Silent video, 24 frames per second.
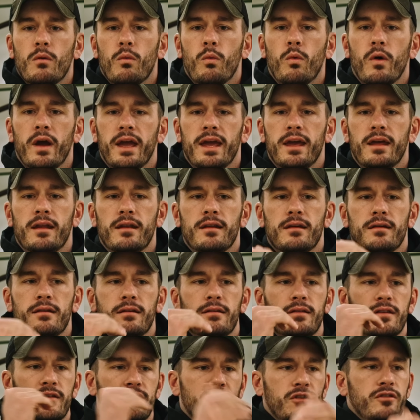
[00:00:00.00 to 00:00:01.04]
when
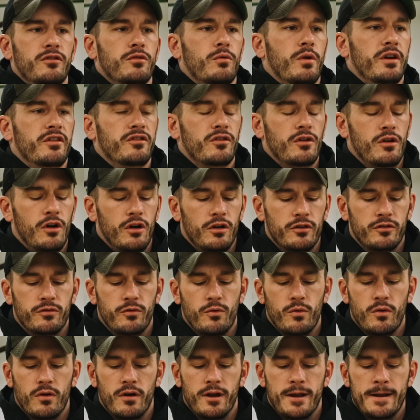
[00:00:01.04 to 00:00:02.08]
the situation calls
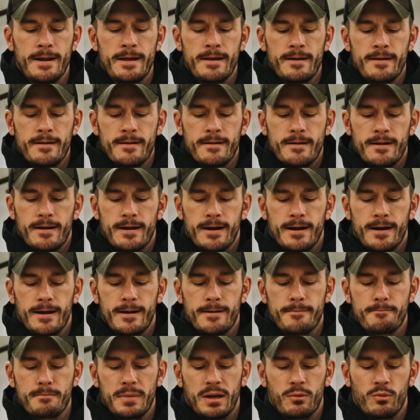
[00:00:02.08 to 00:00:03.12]
for it,
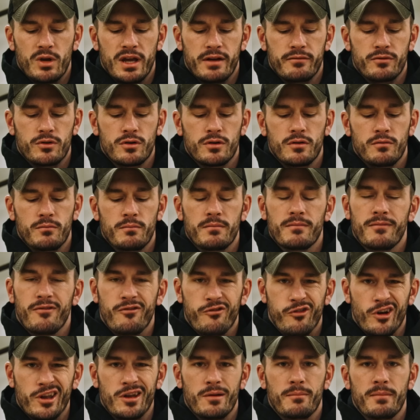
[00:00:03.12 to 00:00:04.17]
and we have good
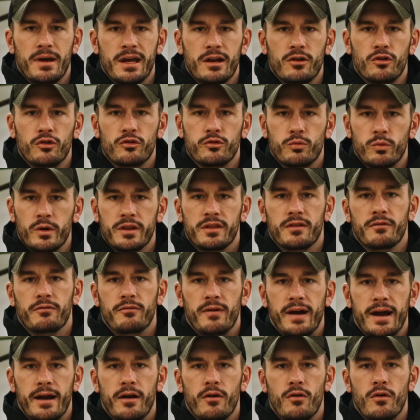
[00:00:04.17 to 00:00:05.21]
fundamentals with the
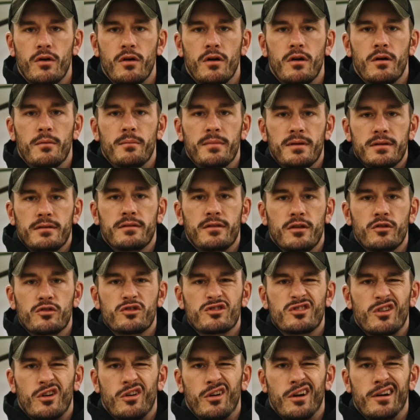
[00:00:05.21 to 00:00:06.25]
firearm,
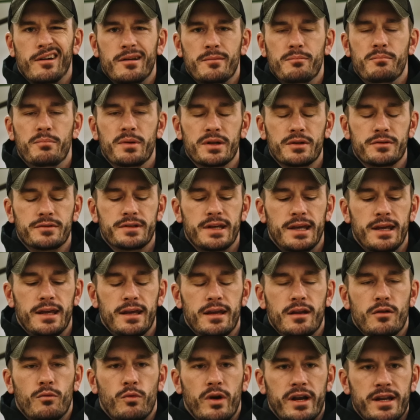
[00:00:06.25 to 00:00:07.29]
those are already built
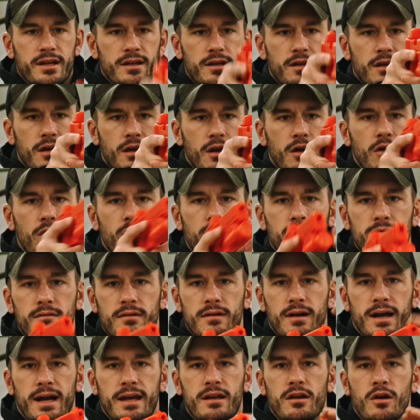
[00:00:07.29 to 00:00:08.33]
in, ready to go.
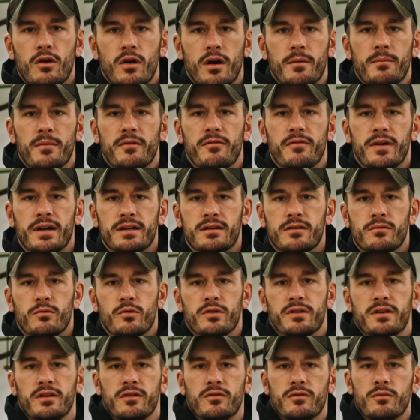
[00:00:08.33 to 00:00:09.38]
I know I'm effective
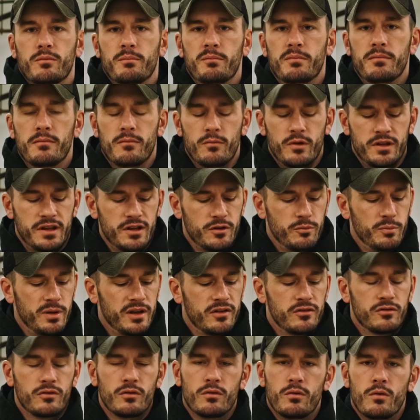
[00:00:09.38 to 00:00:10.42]
with this
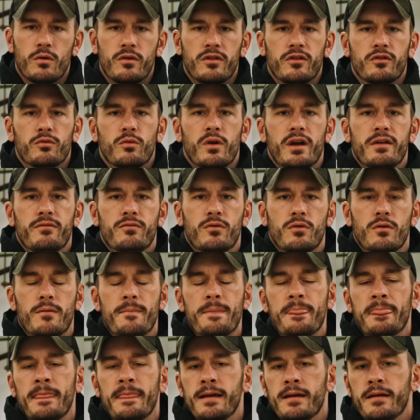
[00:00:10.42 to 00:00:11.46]
pistol or this rifle.
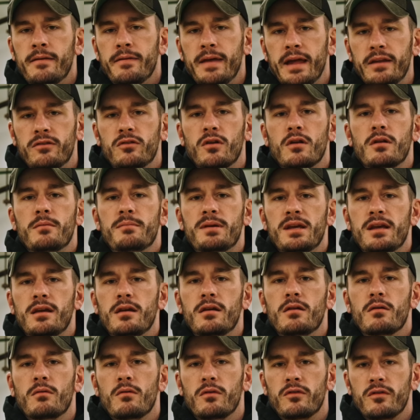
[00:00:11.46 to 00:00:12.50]
That's going to
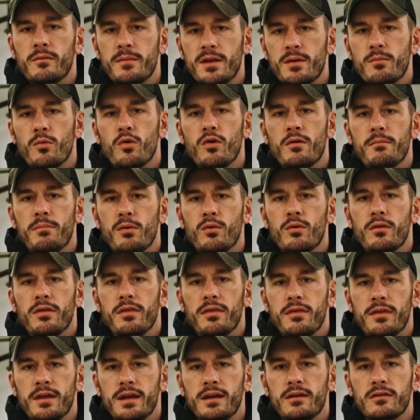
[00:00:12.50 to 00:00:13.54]
be some of the more
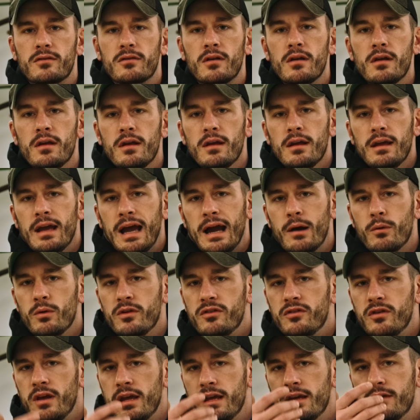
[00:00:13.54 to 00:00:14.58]
important things. I
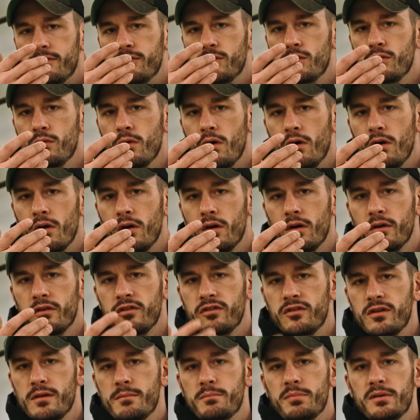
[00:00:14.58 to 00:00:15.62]
would say if you are
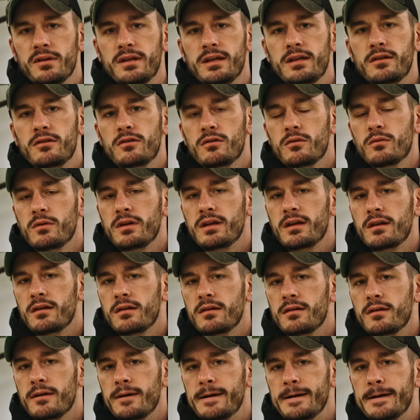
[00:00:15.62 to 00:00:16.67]
simply doing
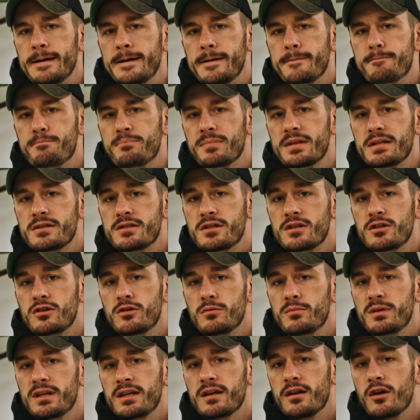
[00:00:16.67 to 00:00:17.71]

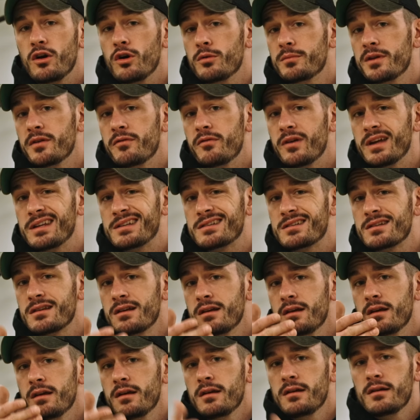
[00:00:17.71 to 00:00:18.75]
CQB in a home defense
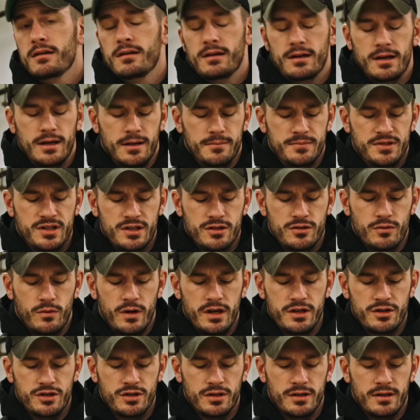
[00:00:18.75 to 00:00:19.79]

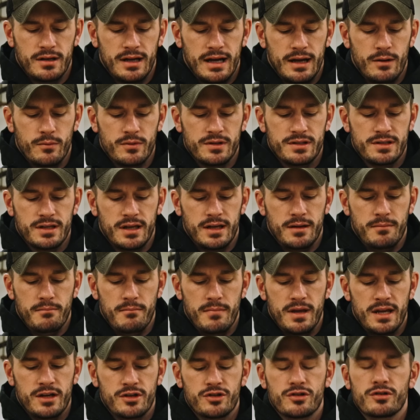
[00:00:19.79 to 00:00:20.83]
situation, I would say
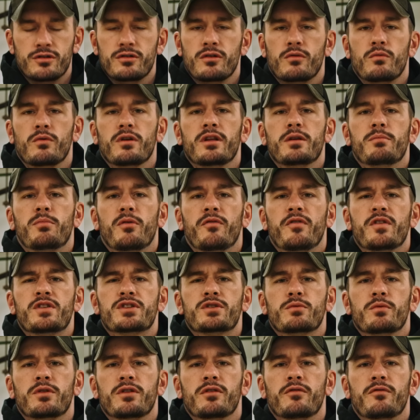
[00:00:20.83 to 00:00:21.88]
make sure you're really
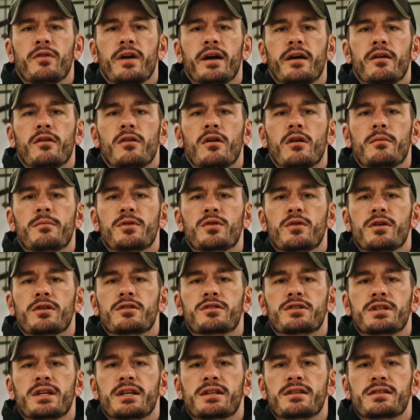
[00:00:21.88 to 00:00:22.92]
proficient with your firearm, you
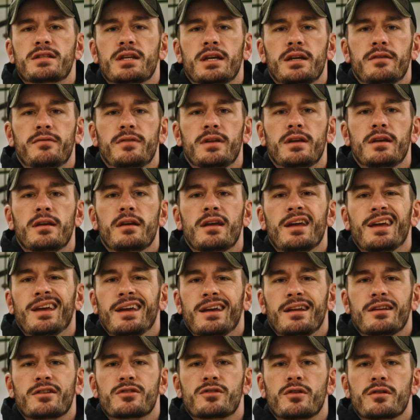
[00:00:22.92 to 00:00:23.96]
understand safety,
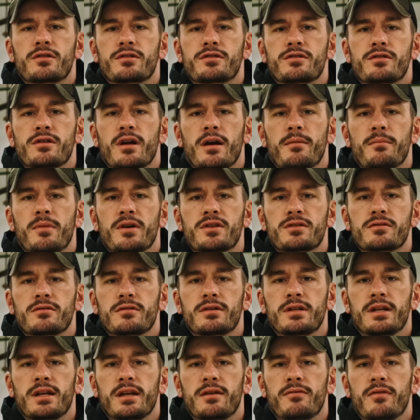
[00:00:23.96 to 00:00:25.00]
and as long as you're not
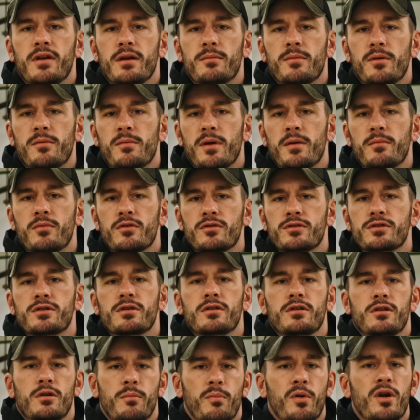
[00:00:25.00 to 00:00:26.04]
muzzling any family members,
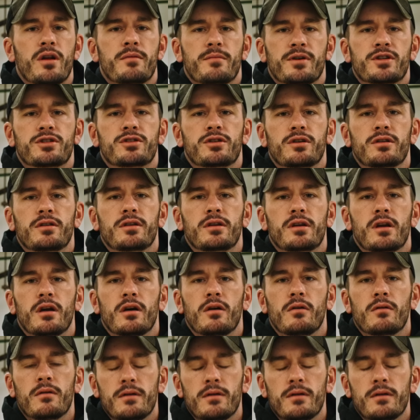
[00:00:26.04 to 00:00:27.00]
you're pretty much good to go.